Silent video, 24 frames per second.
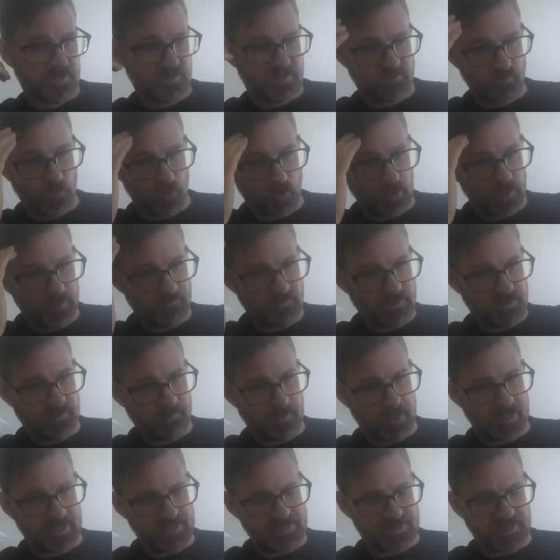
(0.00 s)
It's more levels of
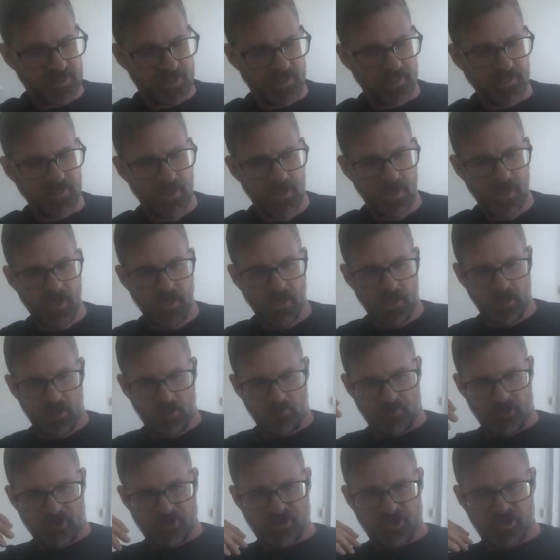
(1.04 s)
mind setting,
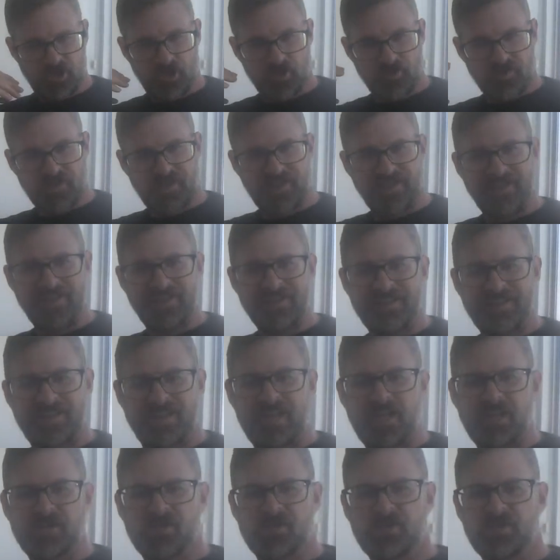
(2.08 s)
but you're using the
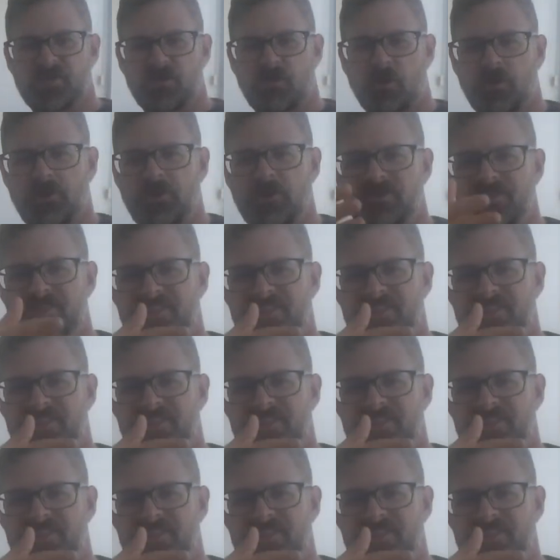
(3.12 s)
indication to all your